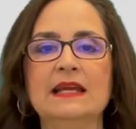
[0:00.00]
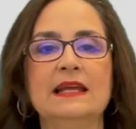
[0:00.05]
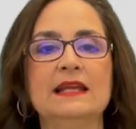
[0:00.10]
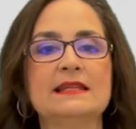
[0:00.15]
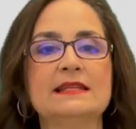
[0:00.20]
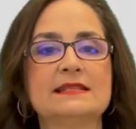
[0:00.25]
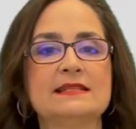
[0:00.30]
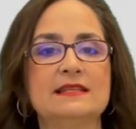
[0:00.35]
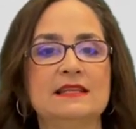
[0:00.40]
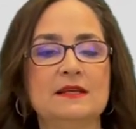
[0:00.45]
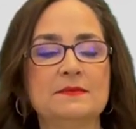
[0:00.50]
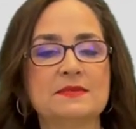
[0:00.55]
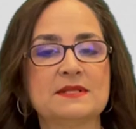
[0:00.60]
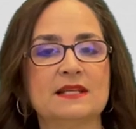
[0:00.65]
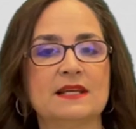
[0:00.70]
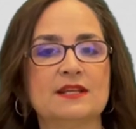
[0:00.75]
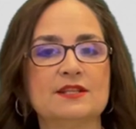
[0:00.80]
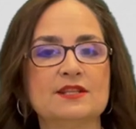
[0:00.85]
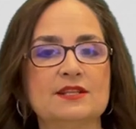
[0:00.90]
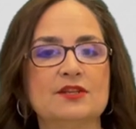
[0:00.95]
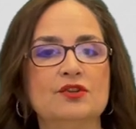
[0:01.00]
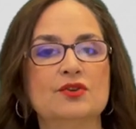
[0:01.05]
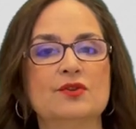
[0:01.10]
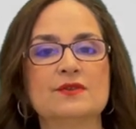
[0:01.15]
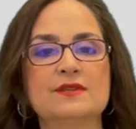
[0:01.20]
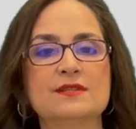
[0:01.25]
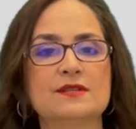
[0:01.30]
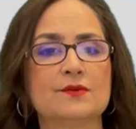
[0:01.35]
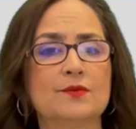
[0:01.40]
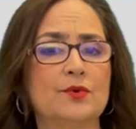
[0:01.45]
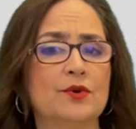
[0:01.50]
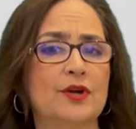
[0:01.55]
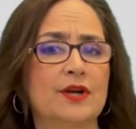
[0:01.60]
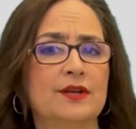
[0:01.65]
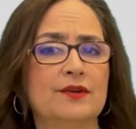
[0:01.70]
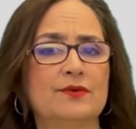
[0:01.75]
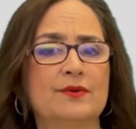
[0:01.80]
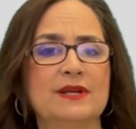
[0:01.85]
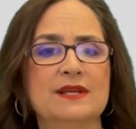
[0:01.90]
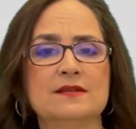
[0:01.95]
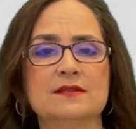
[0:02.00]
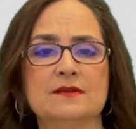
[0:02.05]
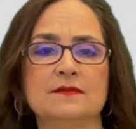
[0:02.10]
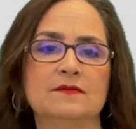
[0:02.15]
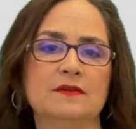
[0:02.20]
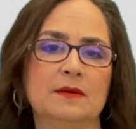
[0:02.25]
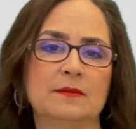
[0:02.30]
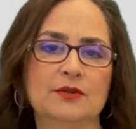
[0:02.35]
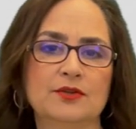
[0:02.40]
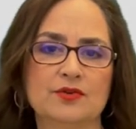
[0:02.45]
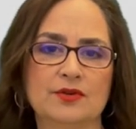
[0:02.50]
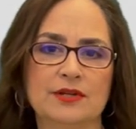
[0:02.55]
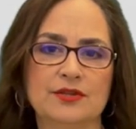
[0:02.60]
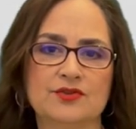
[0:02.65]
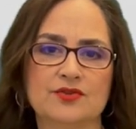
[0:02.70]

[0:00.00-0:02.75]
It seems that non-steroidal anti-inflammatory